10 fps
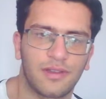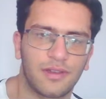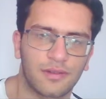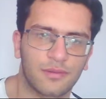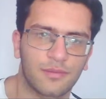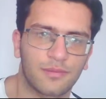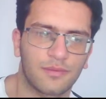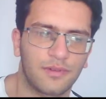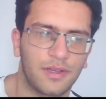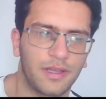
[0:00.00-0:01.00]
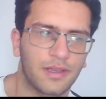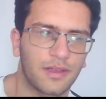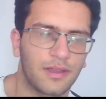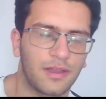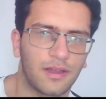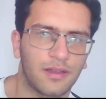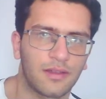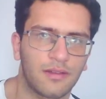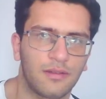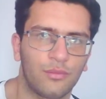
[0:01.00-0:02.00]
Uh, like
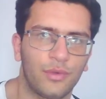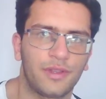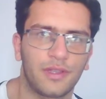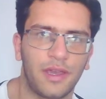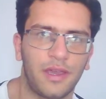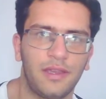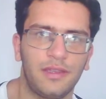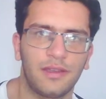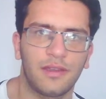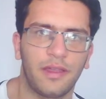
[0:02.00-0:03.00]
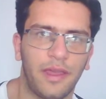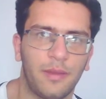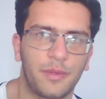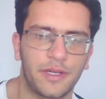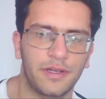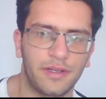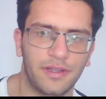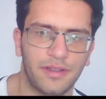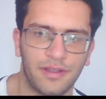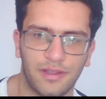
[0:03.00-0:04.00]
with A? Imran?